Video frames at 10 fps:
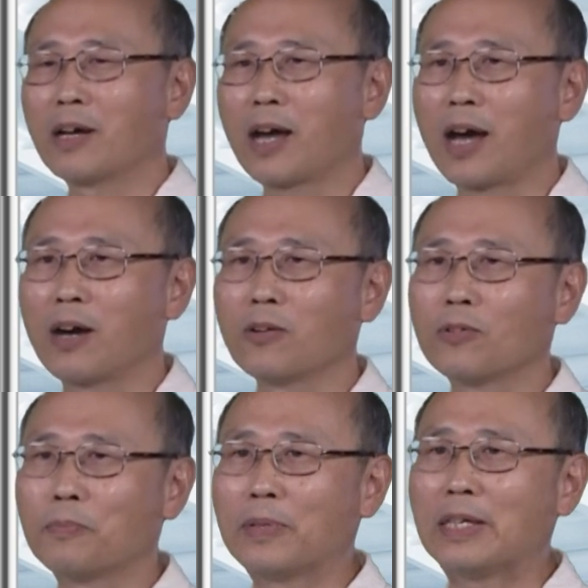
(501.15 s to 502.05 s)

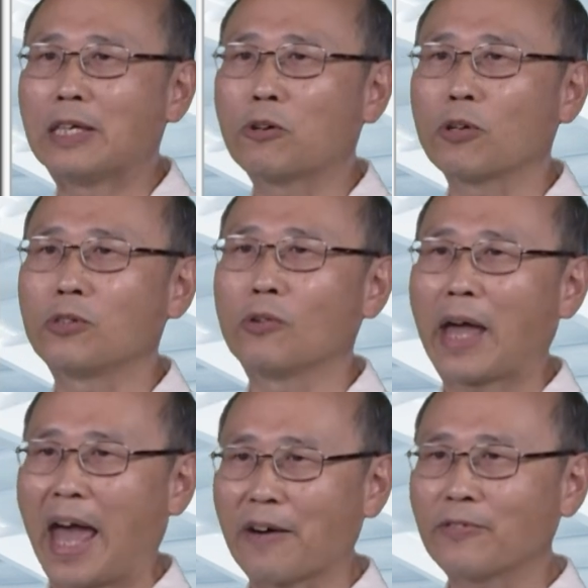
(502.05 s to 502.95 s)
will be equal to
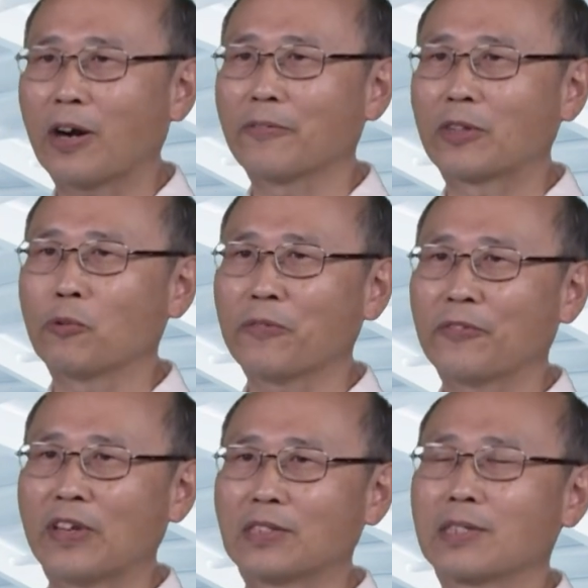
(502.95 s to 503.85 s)
half of the
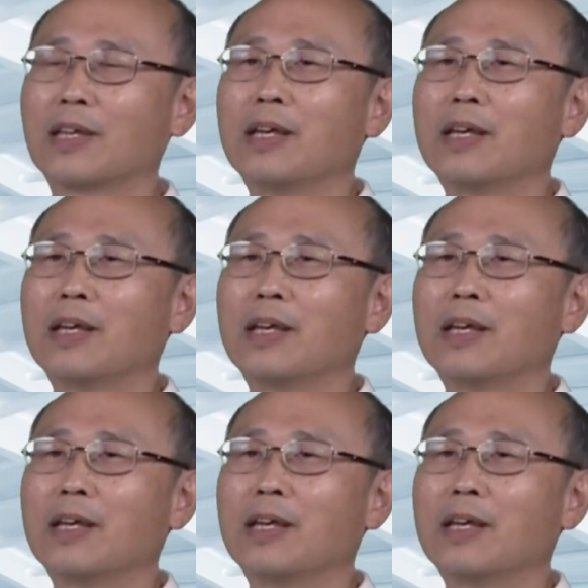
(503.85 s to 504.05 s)
wavelength.